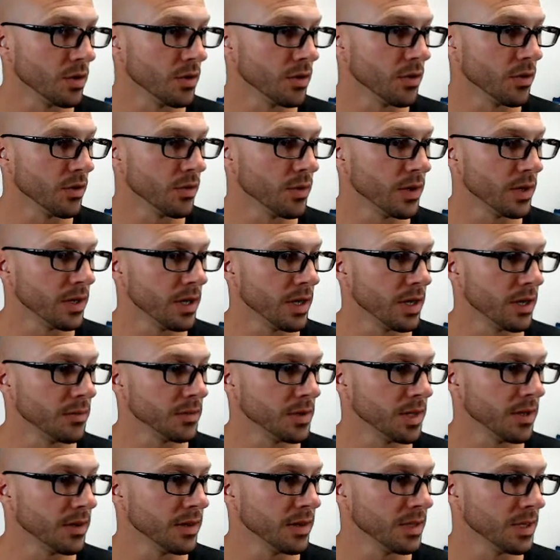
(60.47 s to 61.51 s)
Three times on
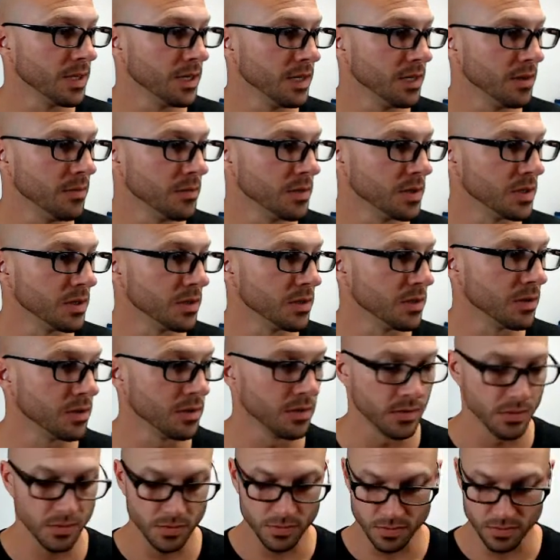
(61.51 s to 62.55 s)
the teams.
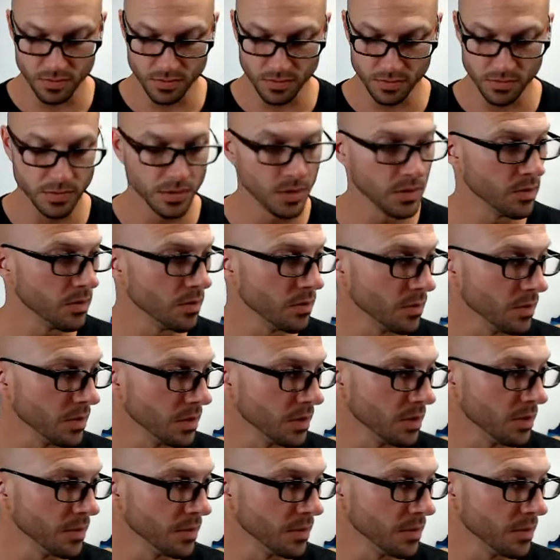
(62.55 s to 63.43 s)
One,